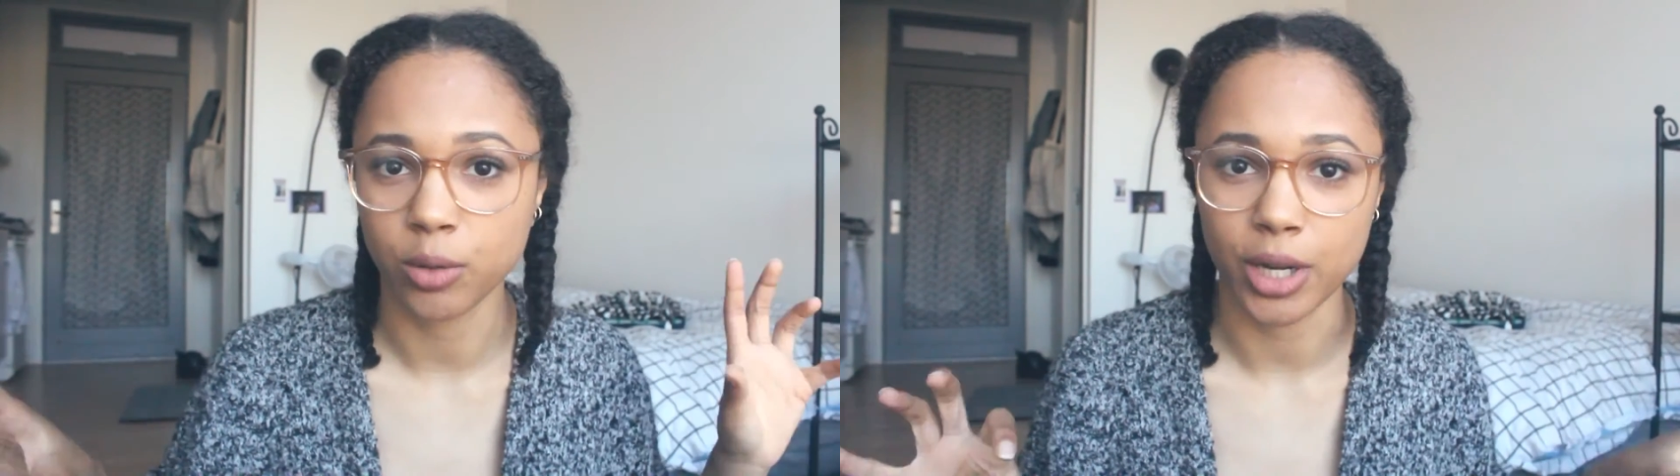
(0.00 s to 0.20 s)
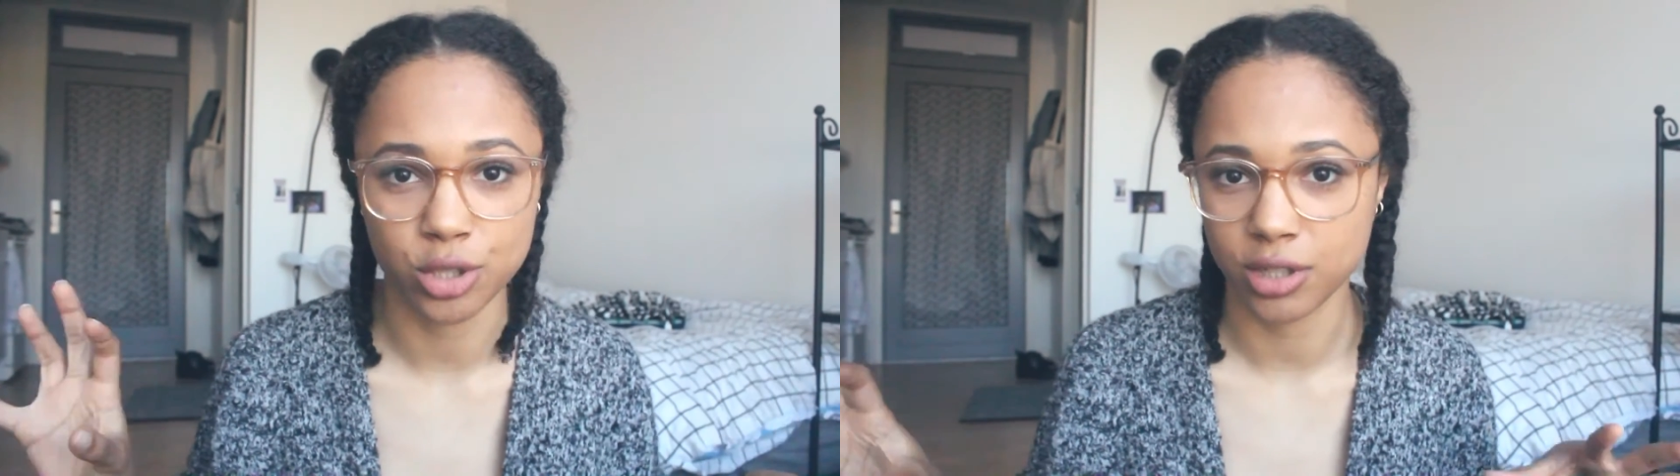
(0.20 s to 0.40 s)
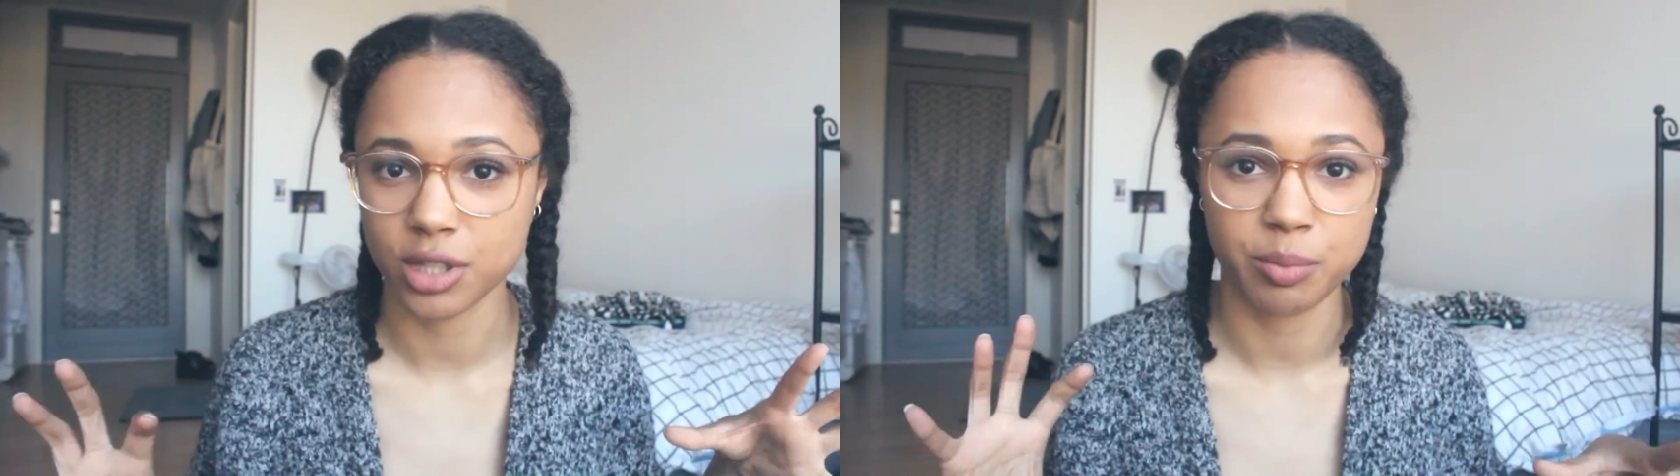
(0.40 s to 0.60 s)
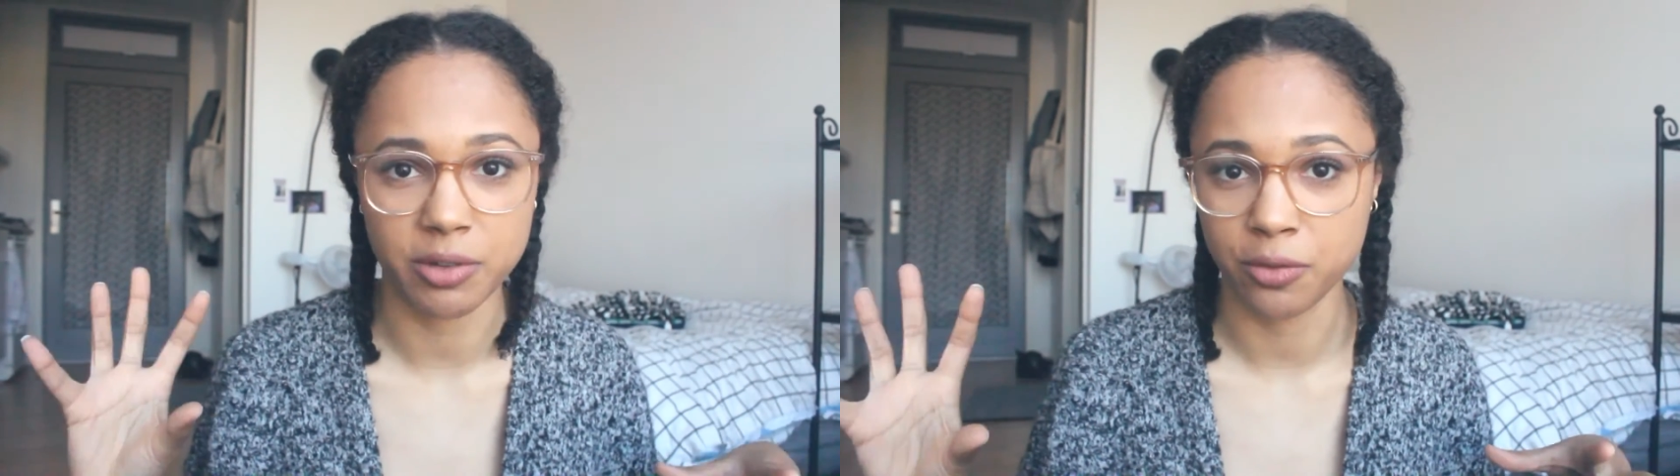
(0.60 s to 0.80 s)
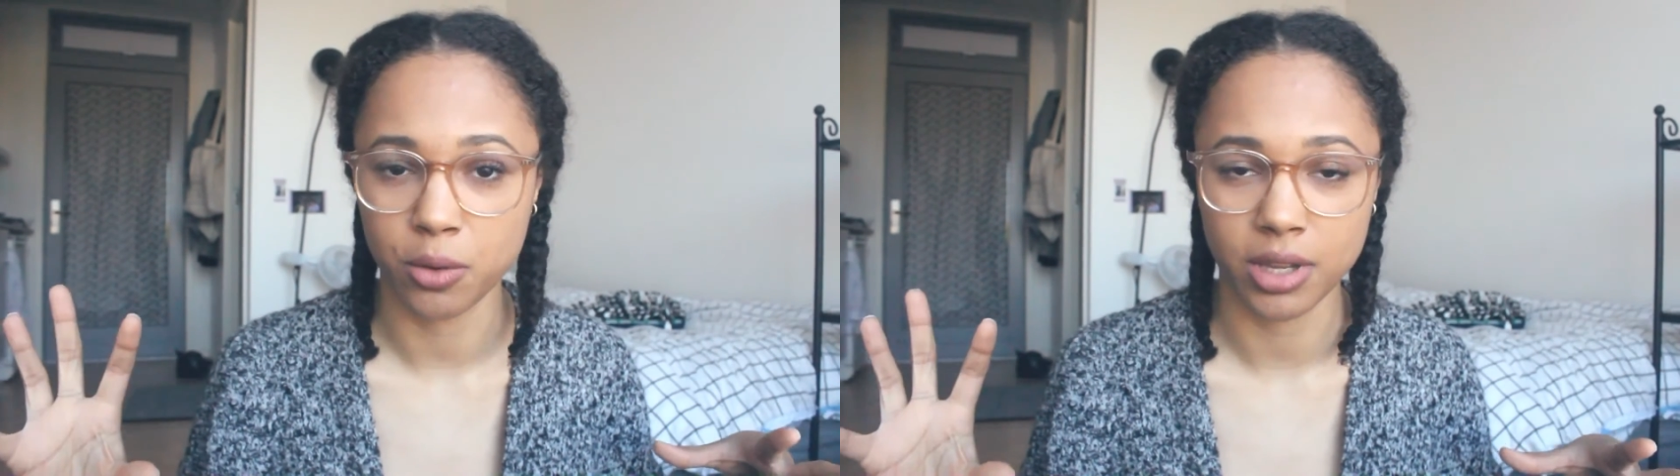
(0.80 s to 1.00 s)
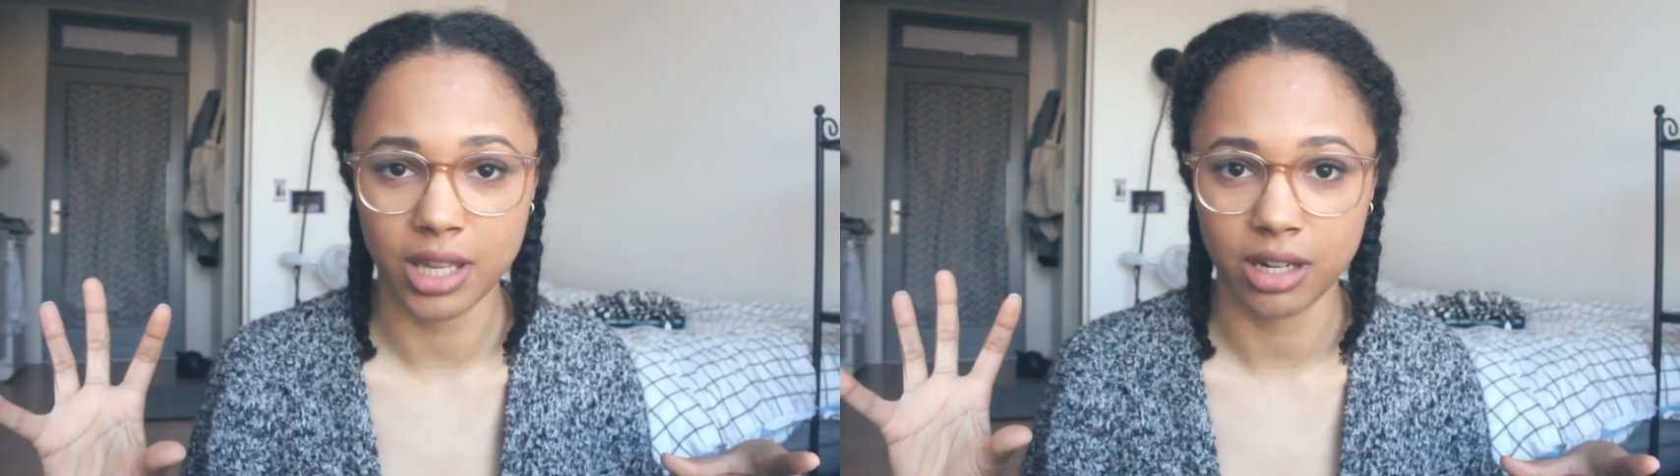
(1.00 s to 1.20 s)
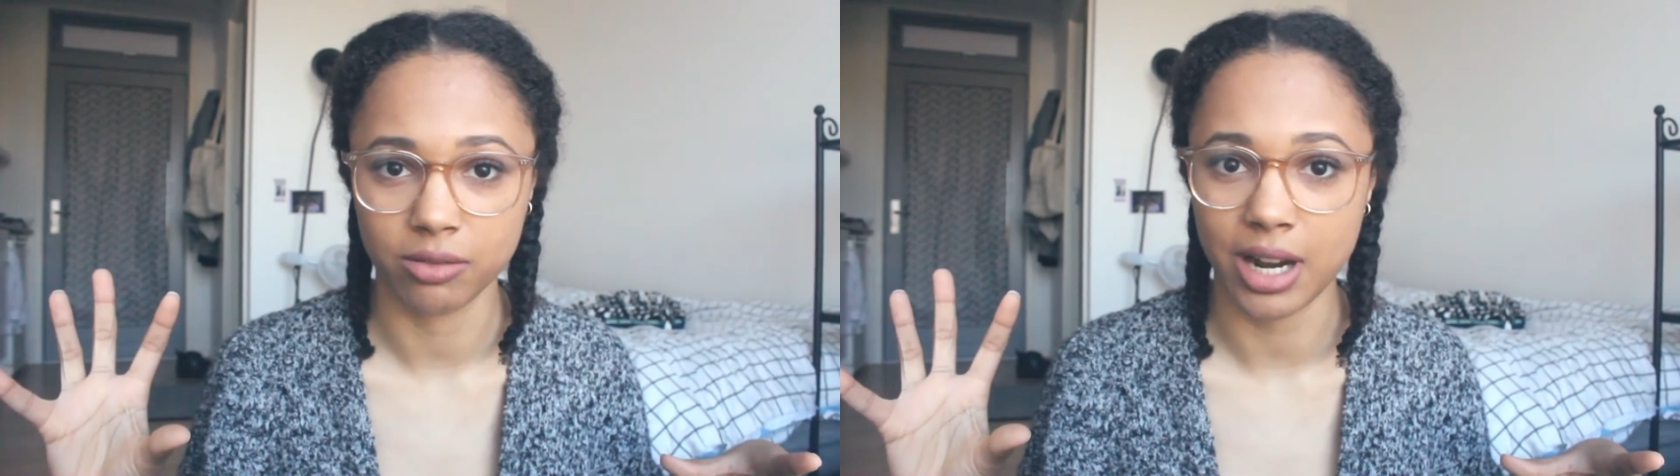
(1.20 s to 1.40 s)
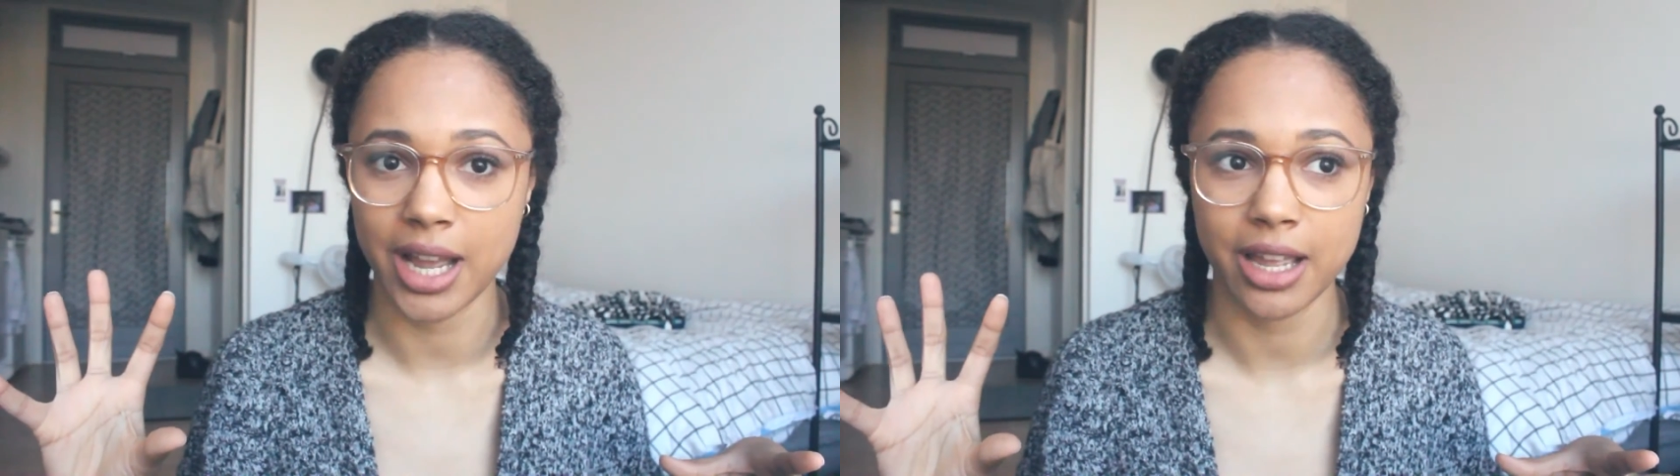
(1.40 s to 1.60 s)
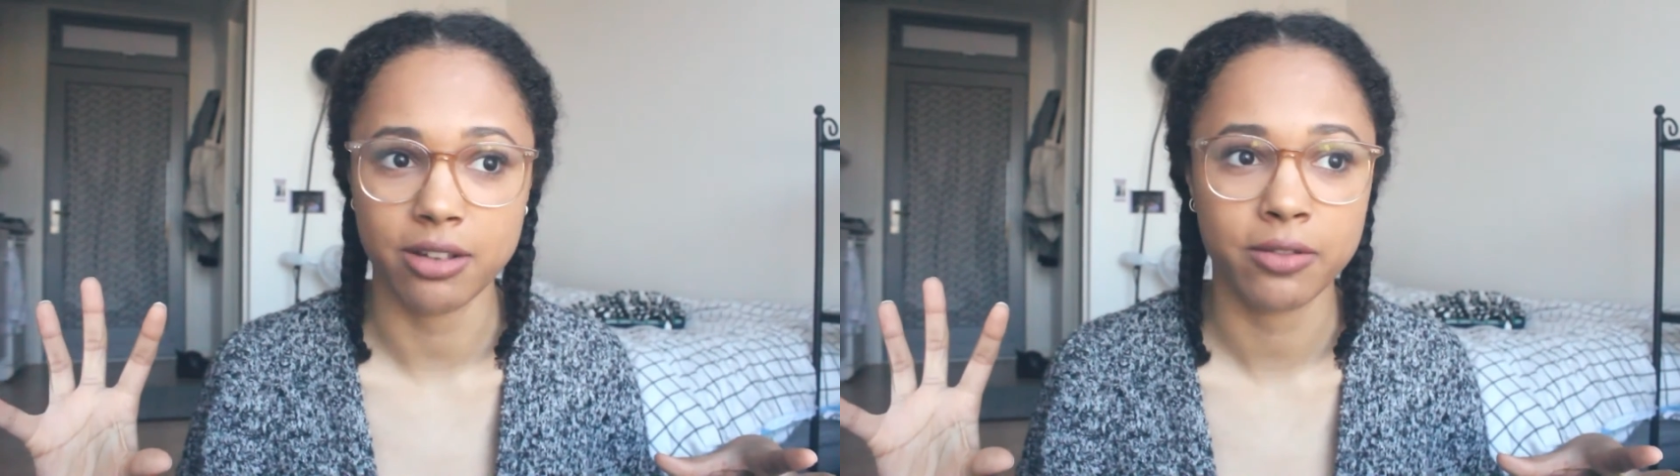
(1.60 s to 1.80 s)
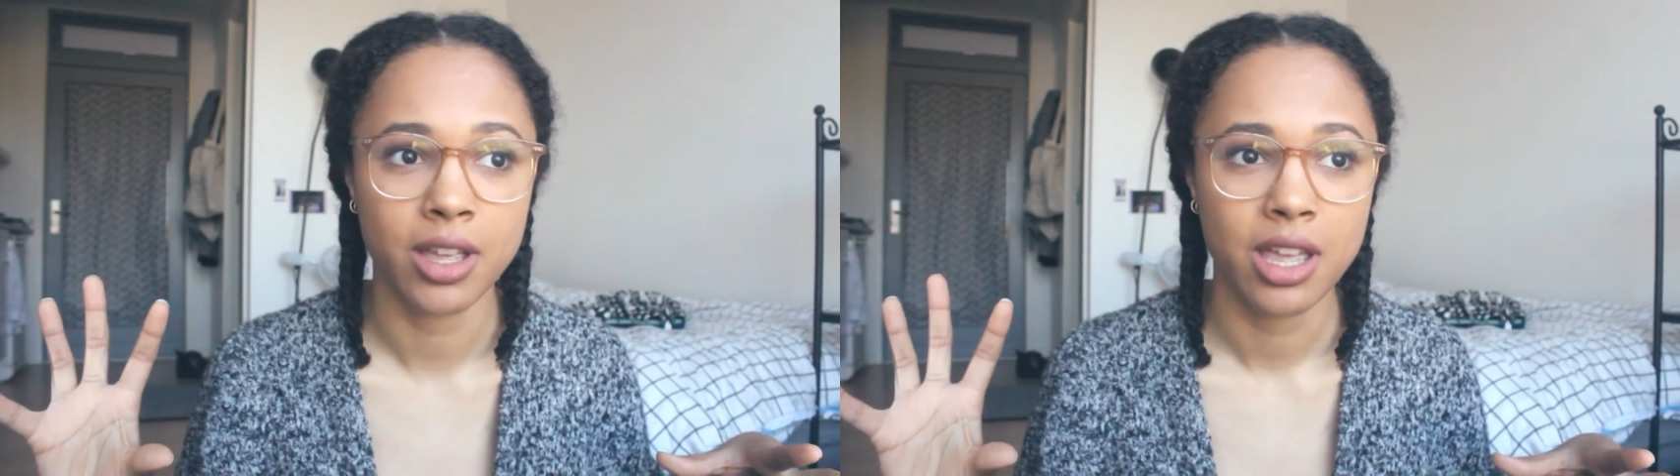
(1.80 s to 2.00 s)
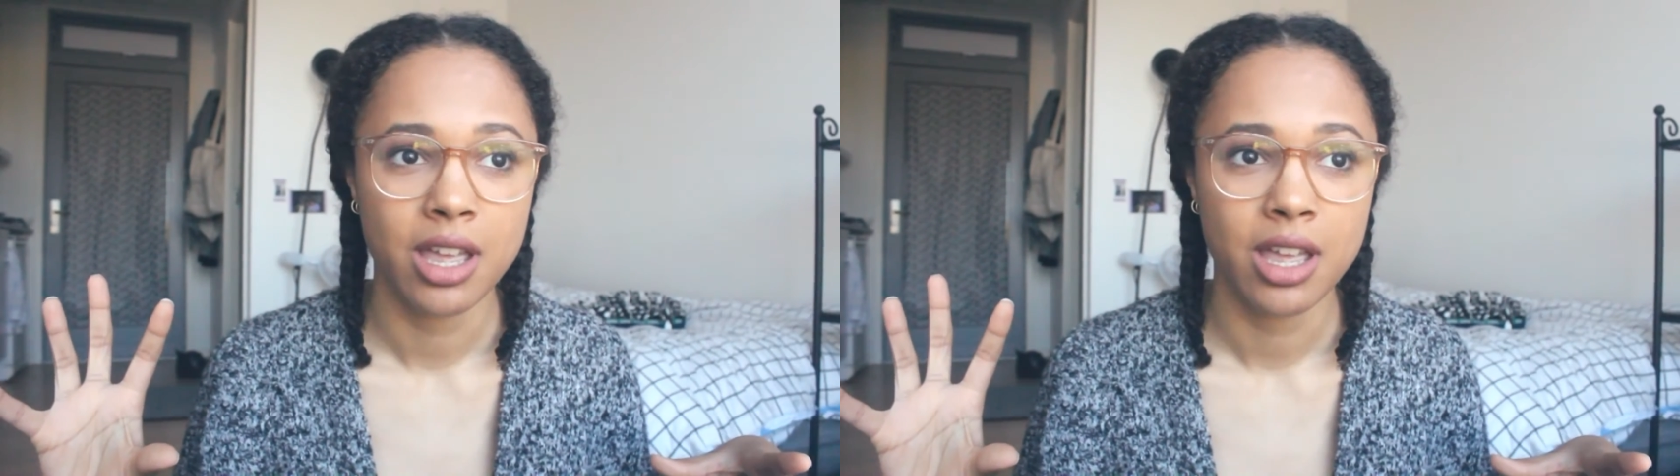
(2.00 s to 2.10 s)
questions before they arrive.